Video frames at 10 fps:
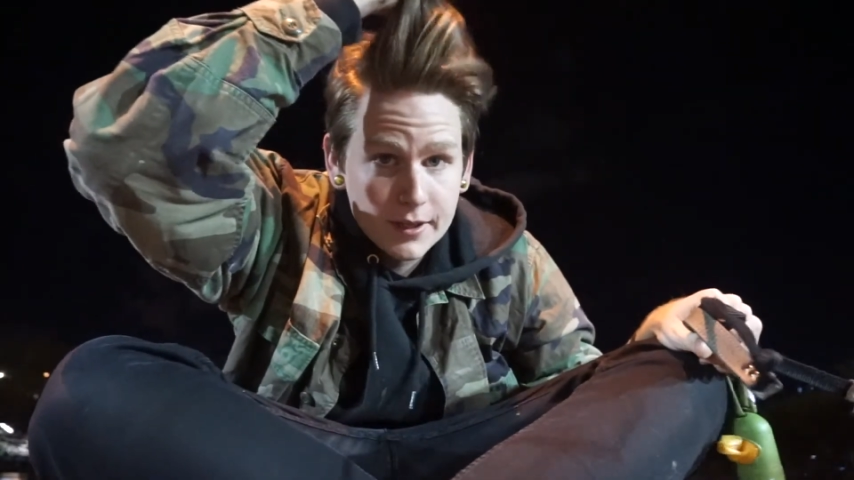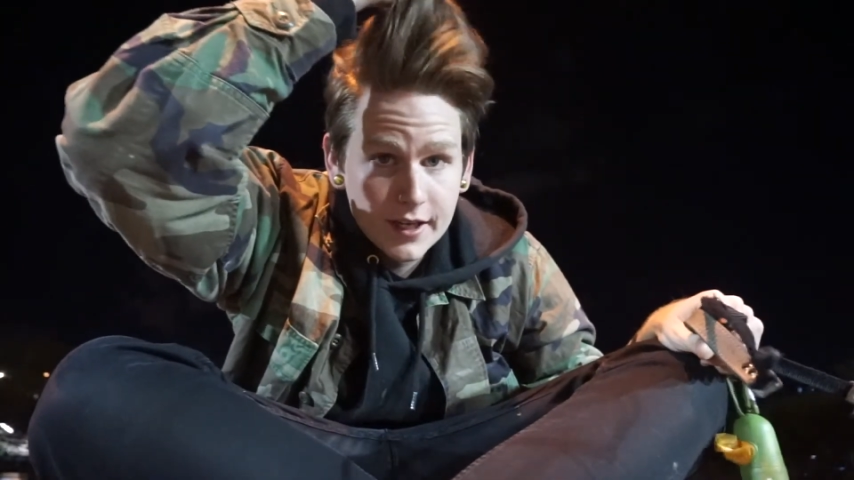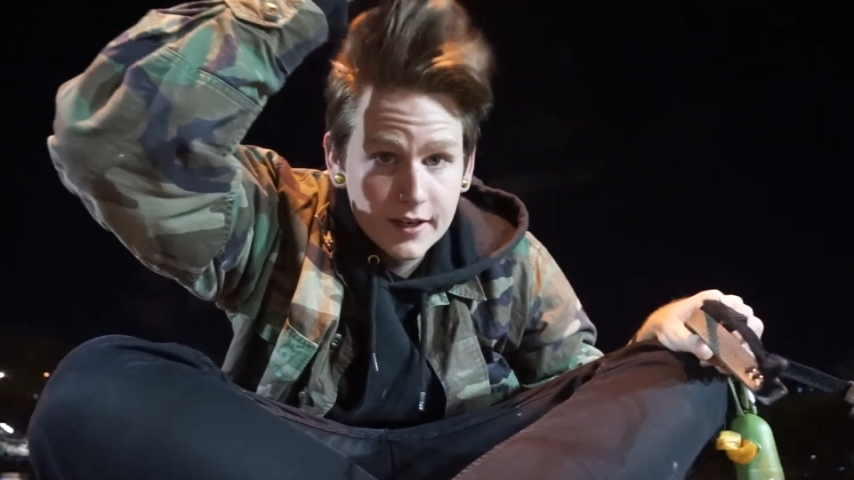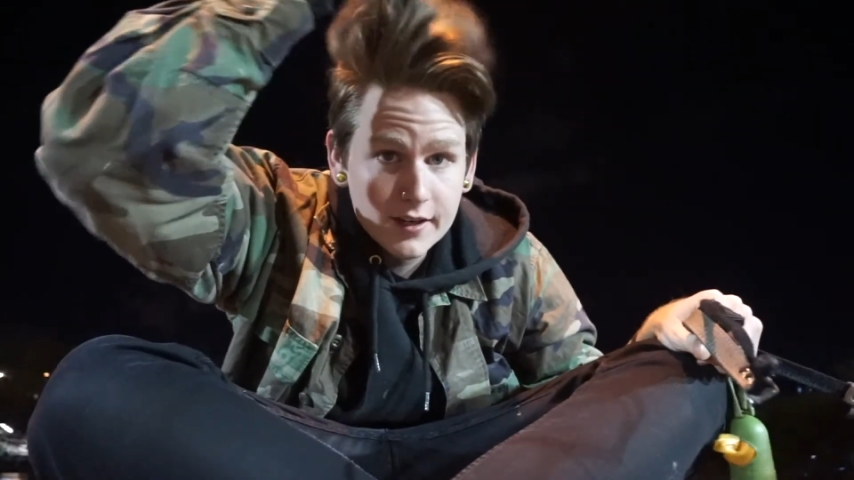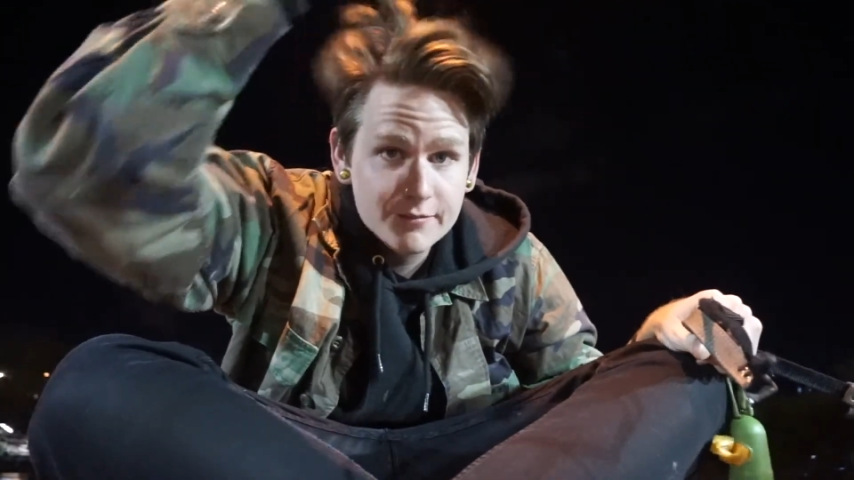
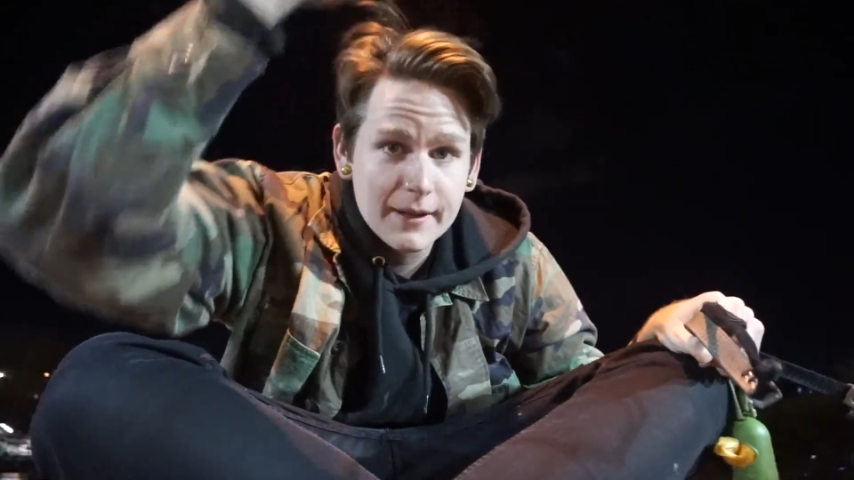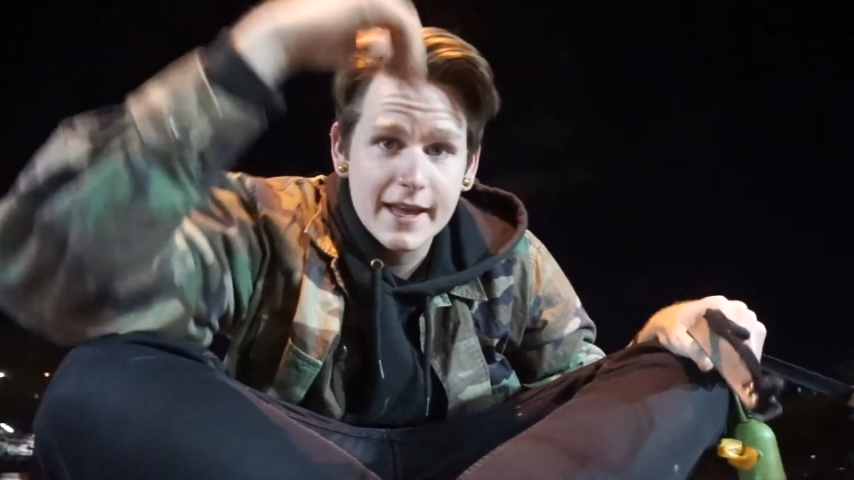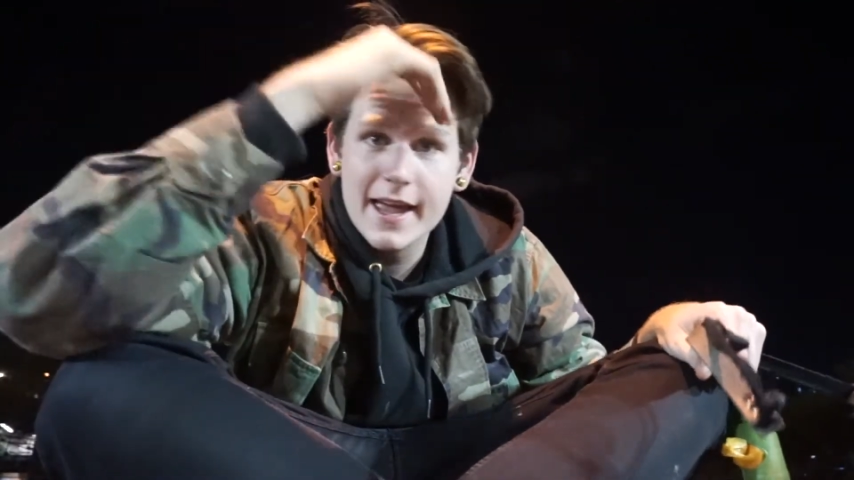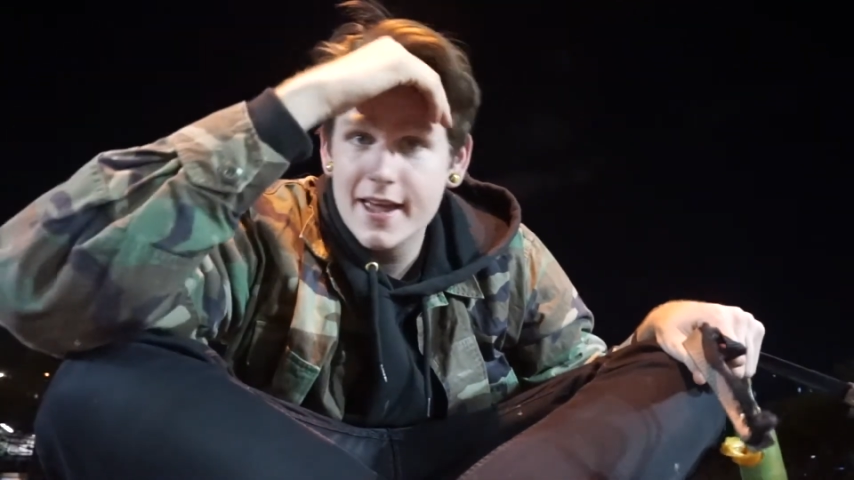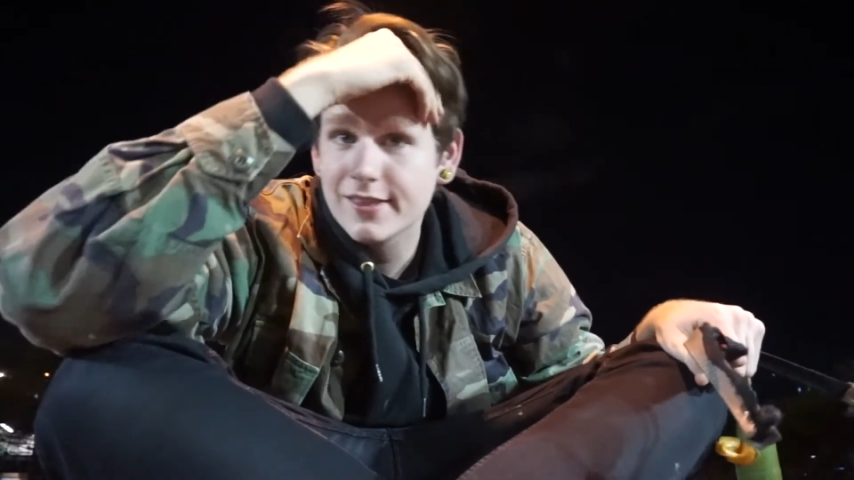cut off my
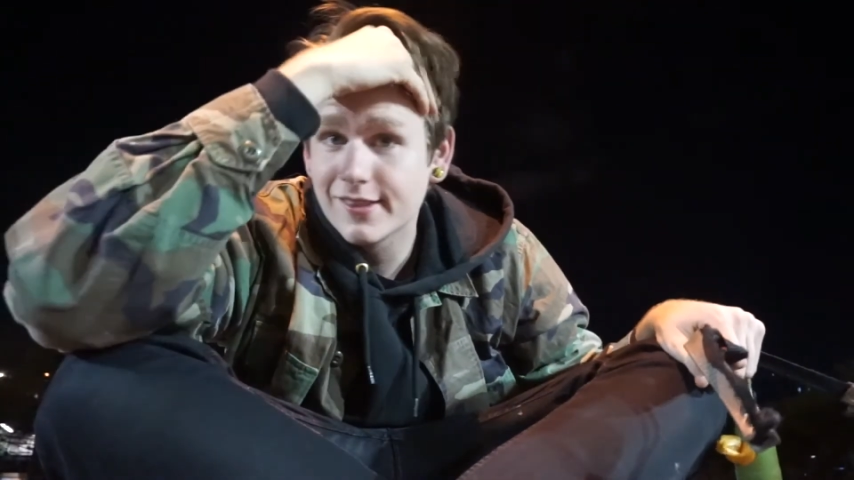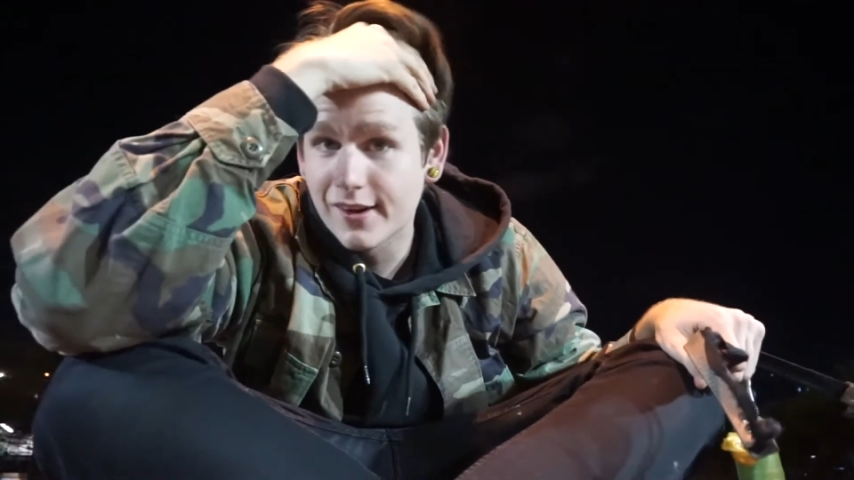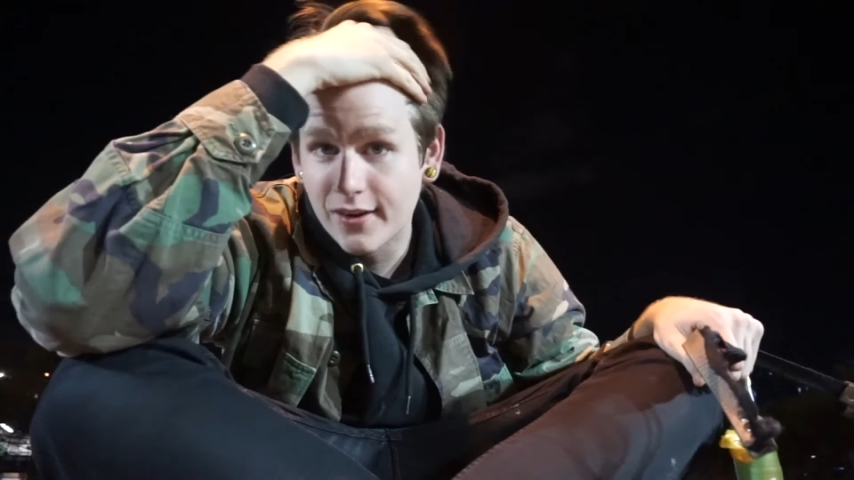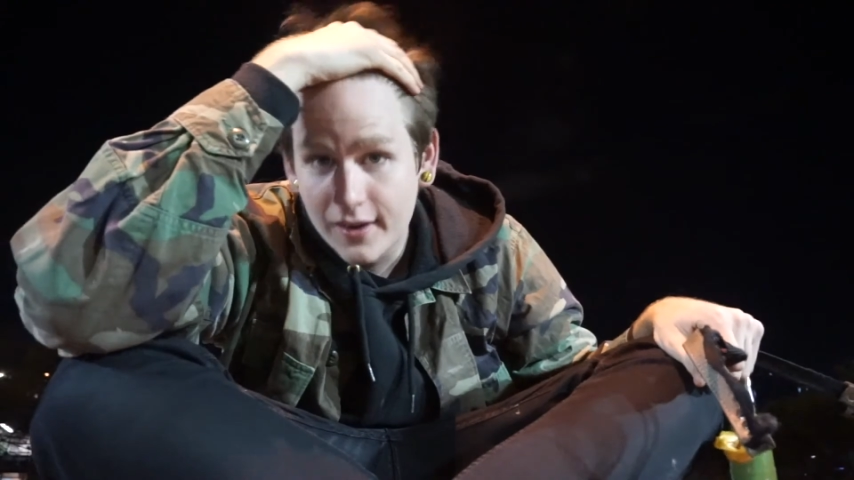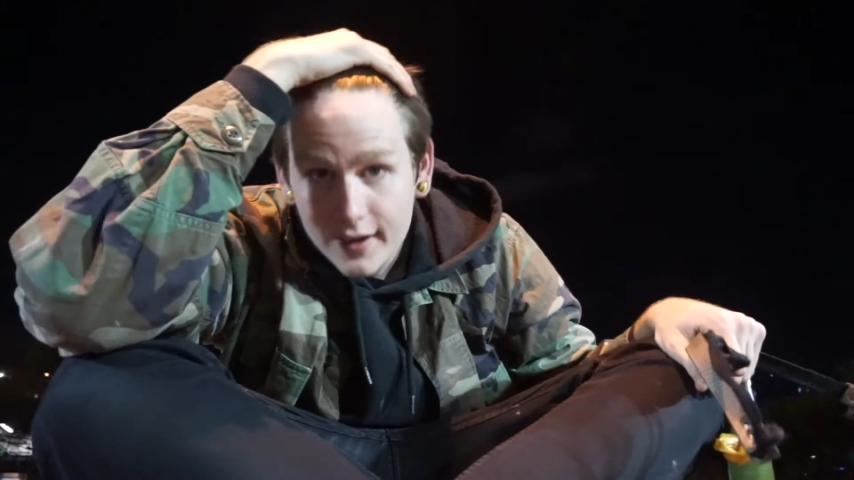head though.